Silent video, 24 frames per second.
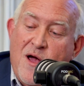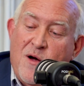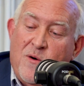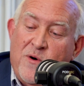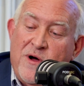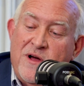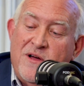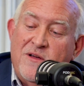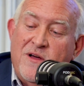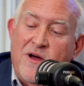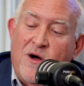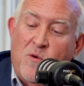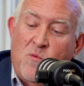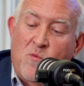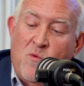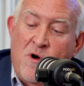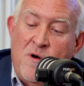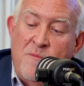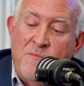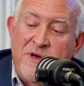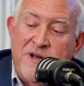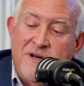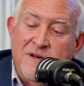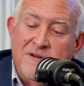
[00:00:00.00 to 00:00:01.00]
Well, a
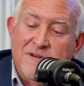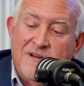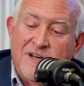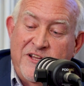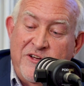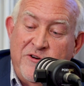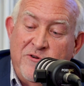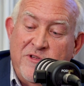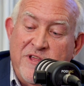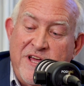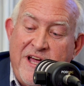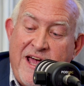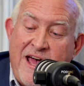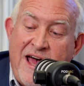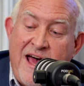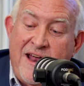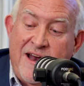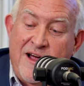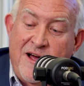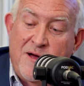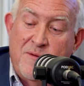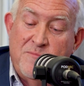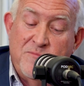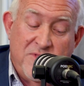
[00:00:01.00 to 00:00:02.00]
woman literally
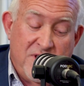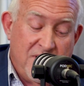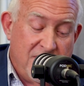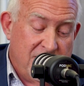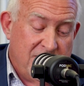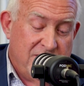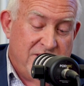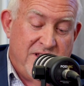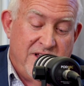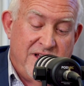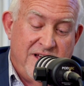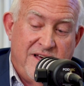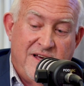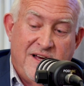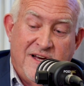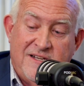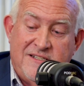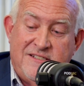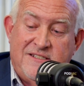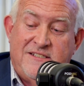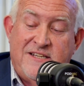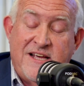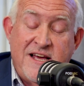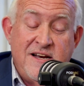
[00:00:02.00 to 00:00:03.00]
got up. The
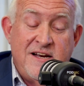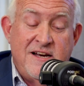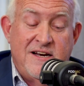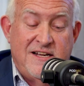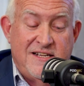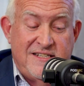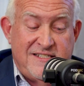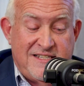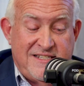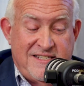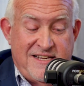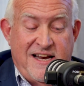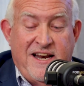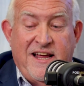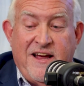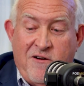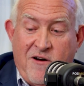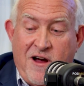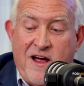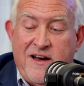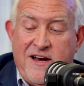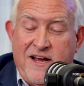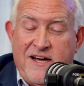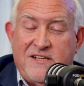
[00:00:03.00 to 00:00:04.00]
attendant is sitting
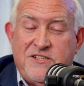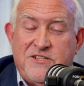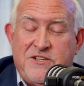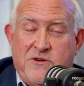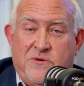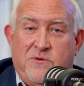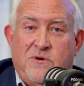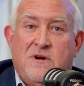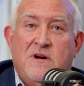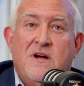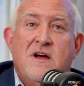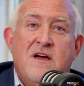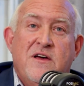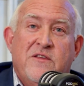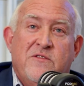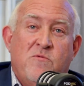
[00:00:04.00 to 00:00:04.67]
right next to her.